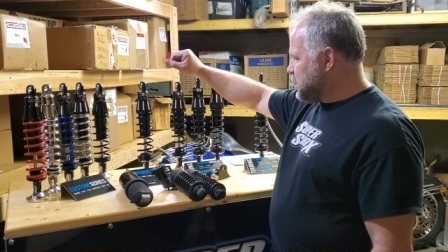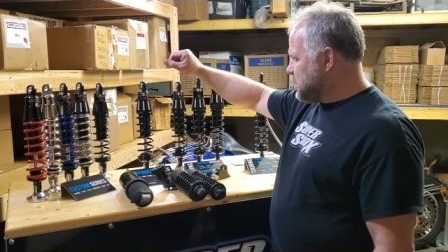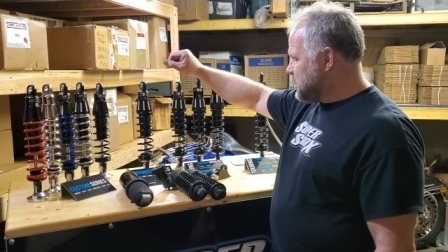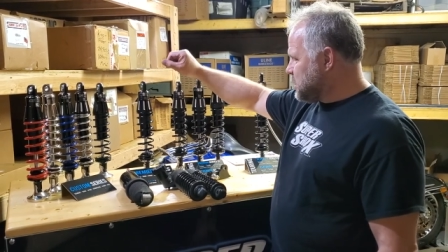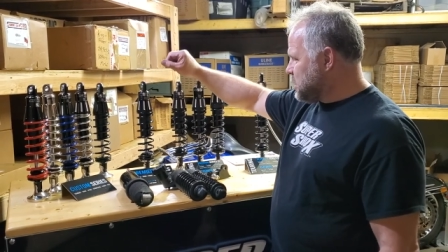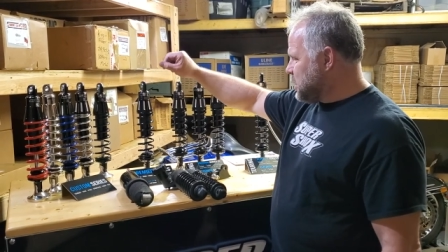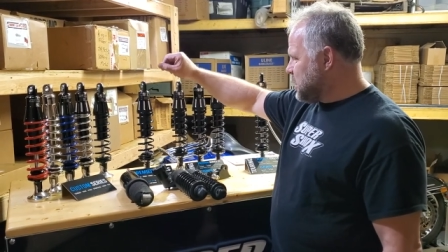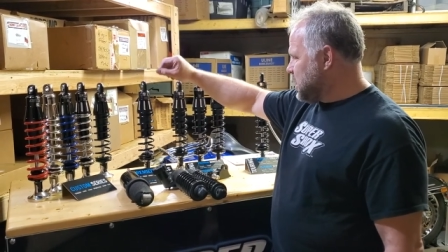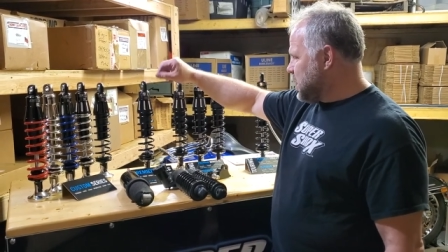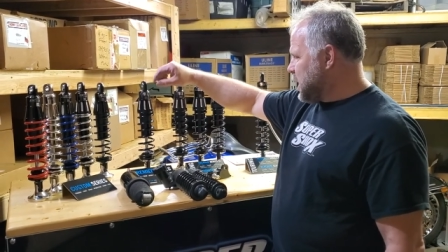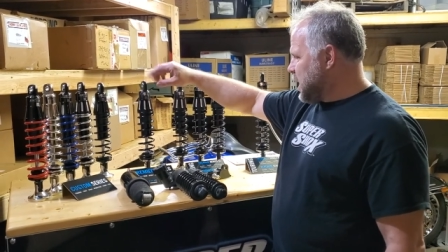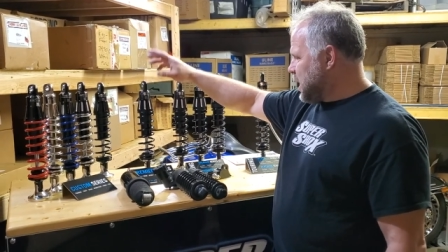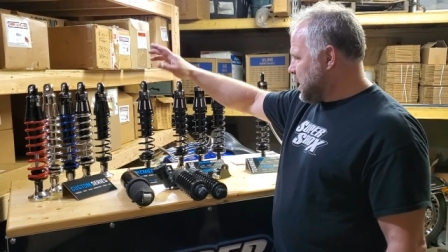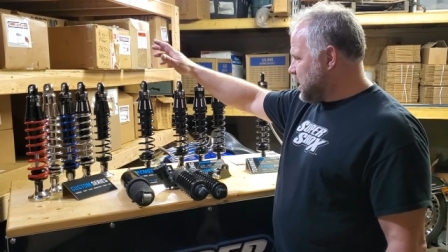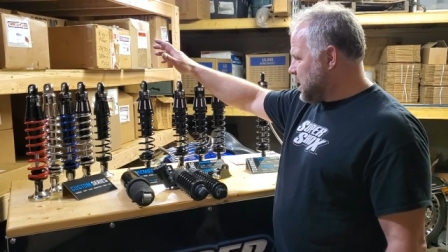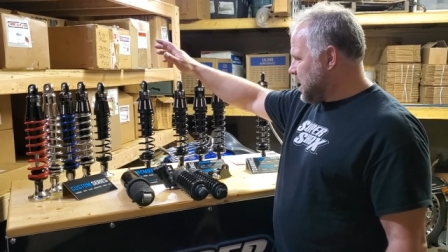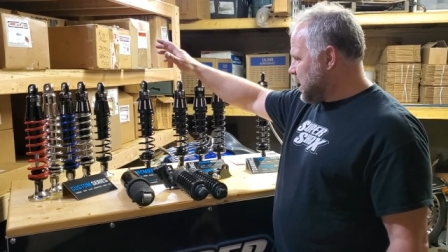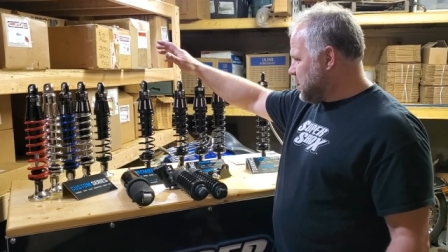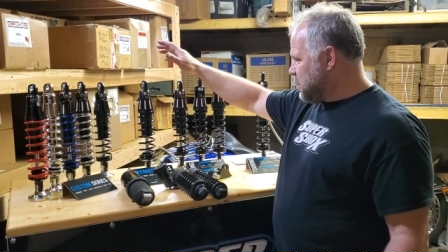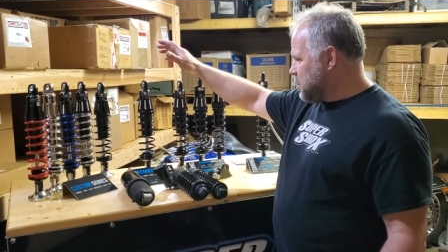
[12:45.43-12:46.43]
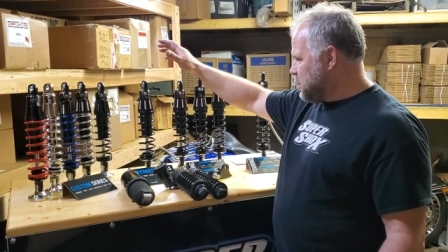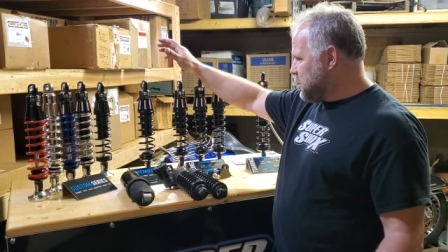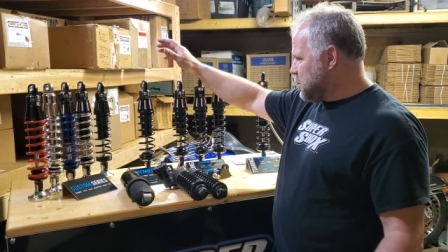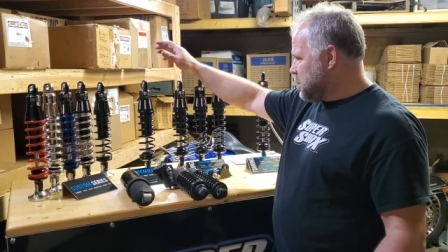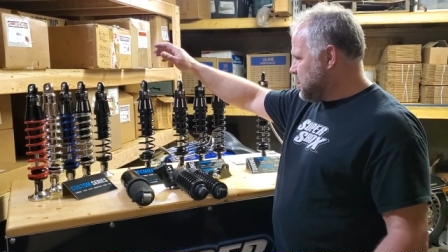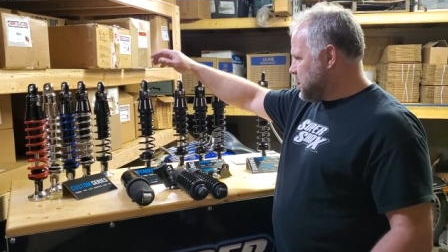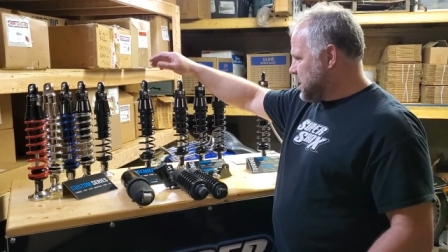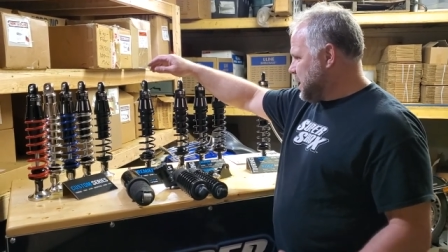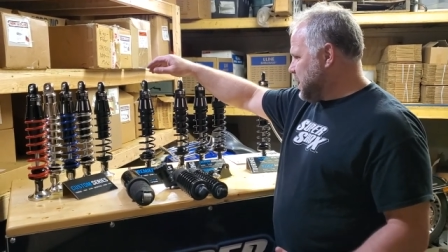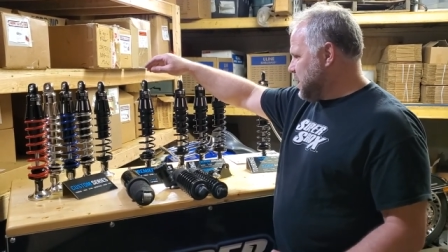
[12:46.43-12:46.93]
So you can add that
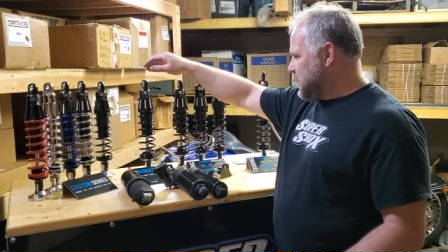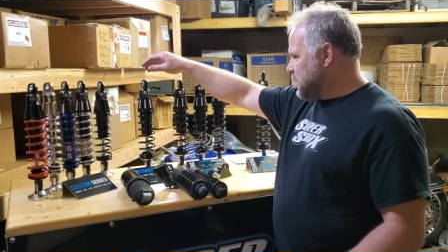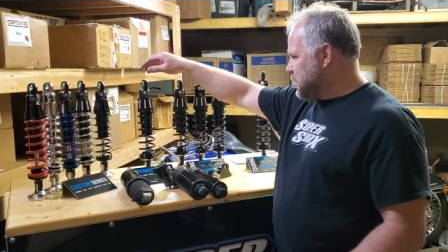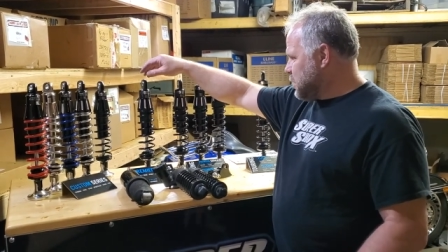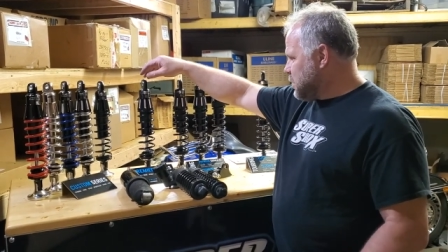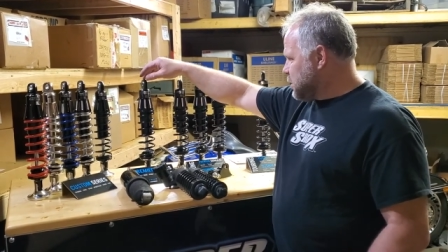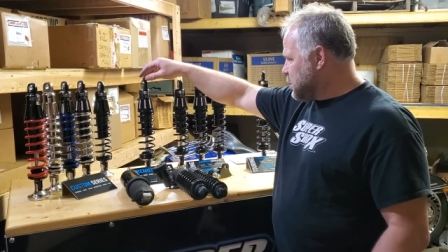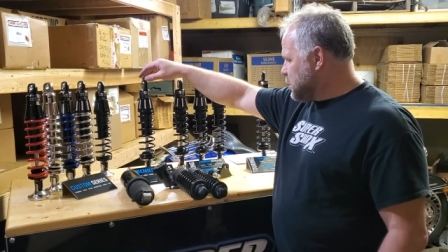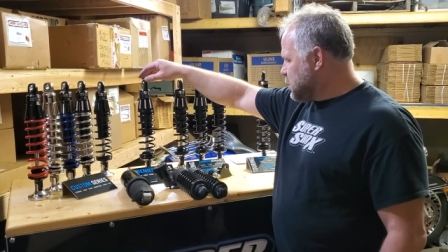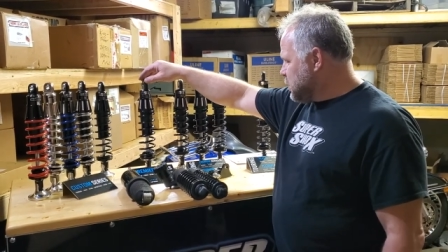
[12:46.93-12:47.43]
to anything.